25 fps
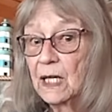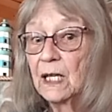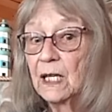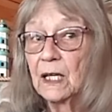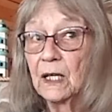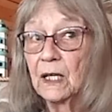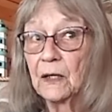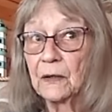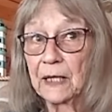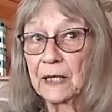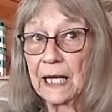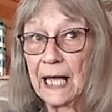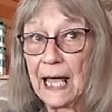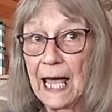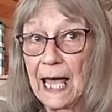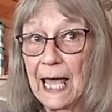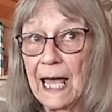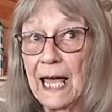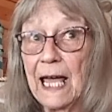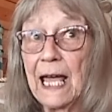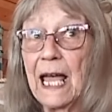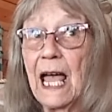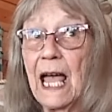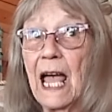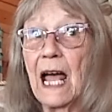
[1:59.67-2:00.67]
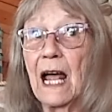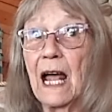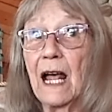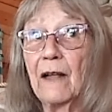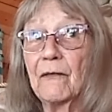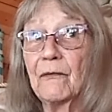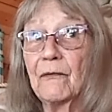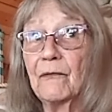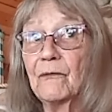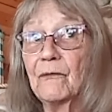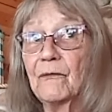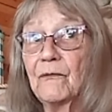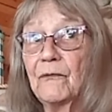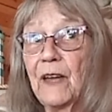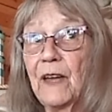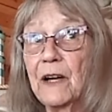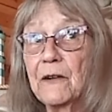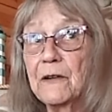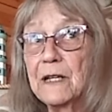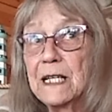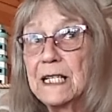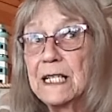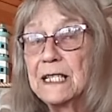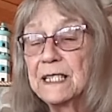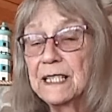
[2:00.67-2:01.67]
Okay, and
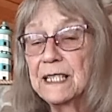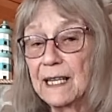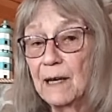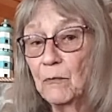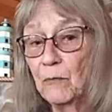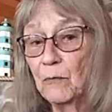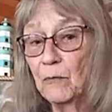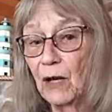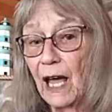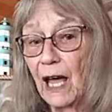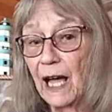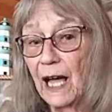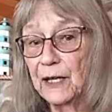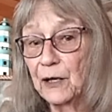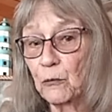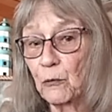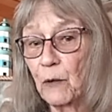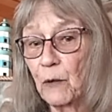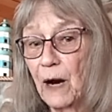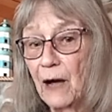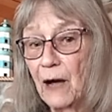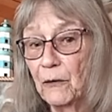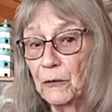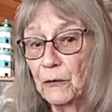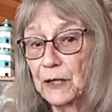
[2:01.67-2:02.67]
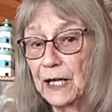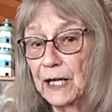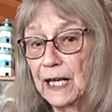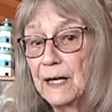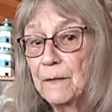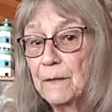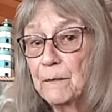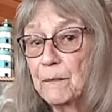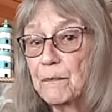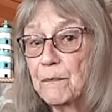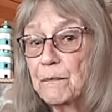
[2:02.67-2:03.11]
very dim light around it.